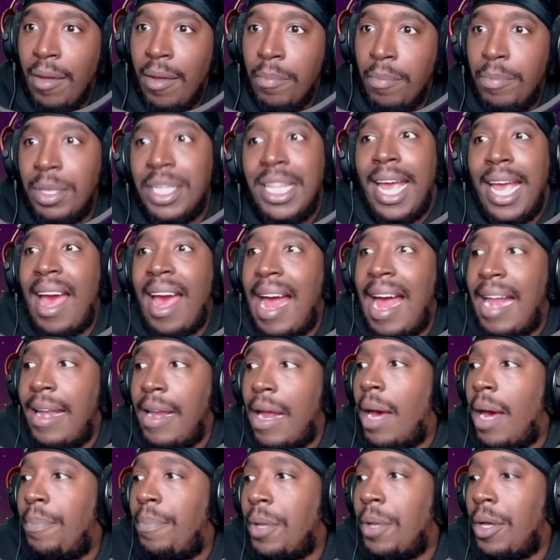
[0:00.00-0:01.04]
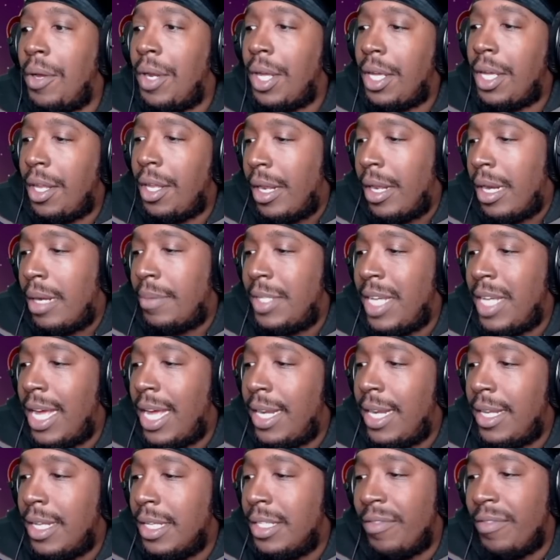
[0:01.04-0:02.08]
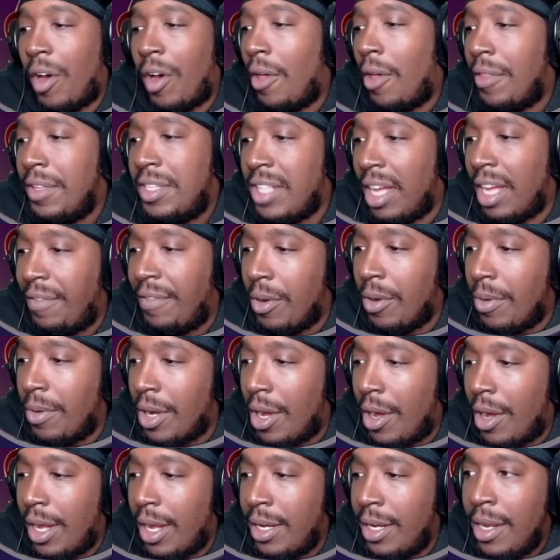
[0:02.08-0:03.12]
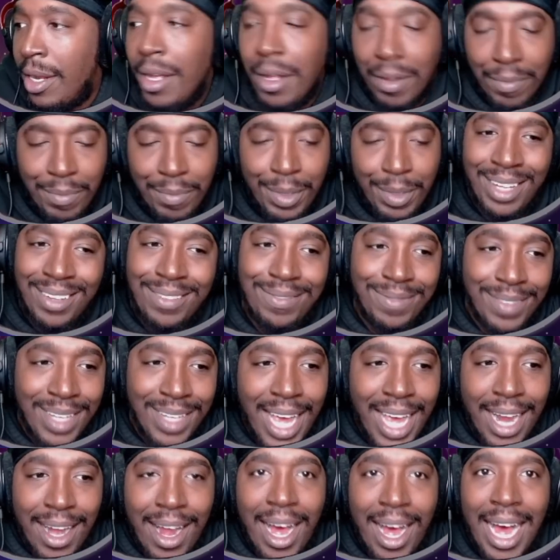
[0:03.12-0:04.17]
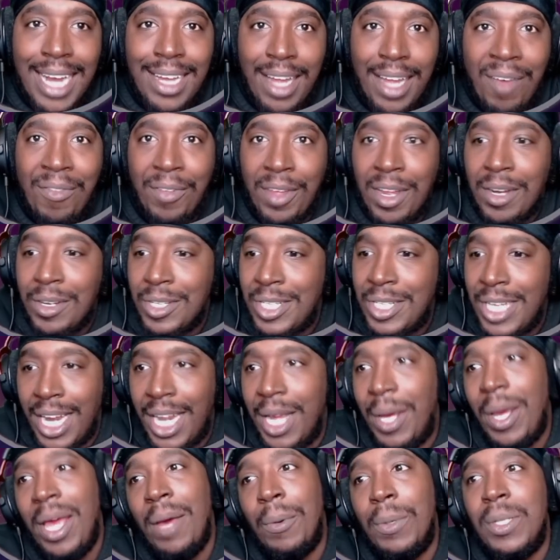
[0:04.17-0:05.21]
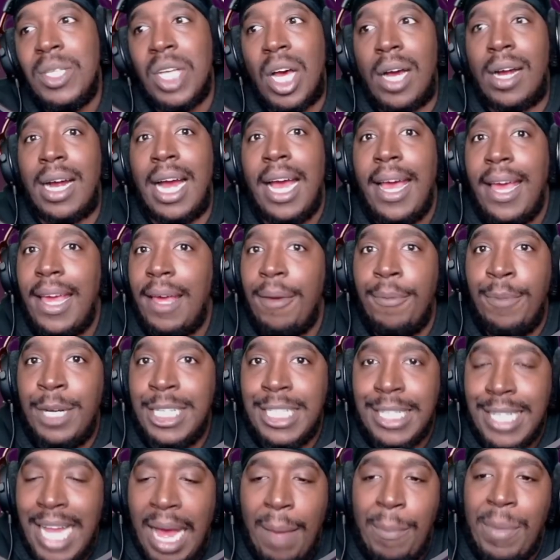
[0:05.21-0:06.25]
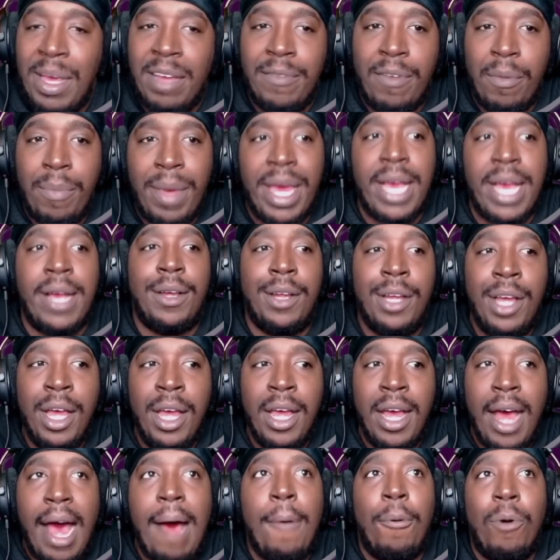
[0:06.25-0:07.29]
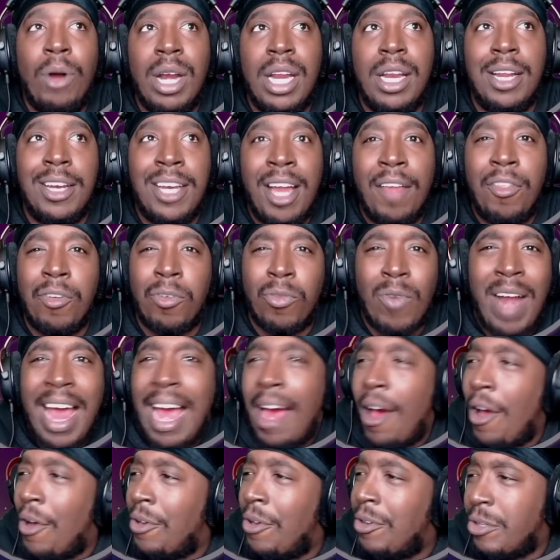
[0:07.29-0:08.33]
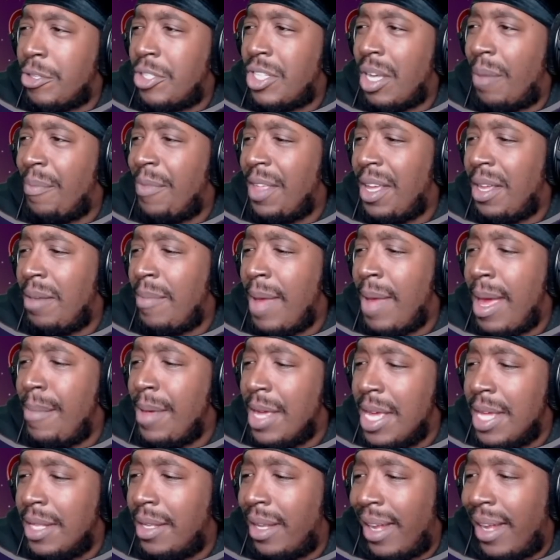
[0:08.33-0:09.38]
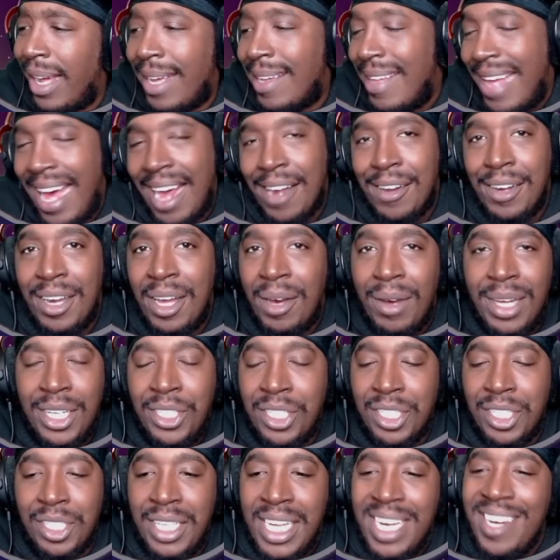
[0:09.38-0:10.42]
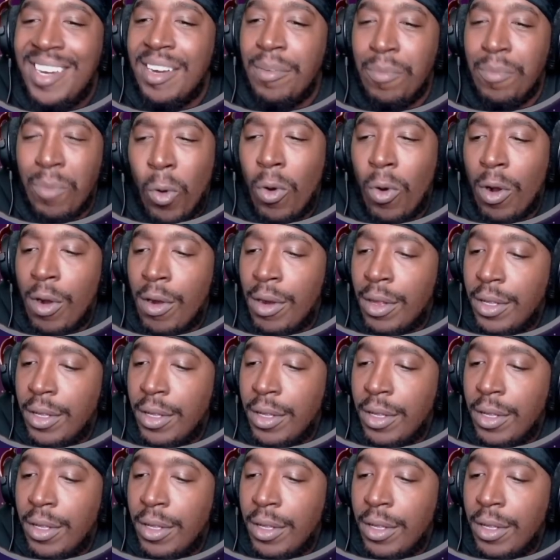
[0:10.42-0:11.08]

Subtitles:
But they had to upload it, you know what I'm saying? Because of all the stuff going on. But yeah, nah, I definitely understand. It was all right. It wasn't that big of a banger. I wanted another round or something, maybe. Like, I don't know. It just needed more.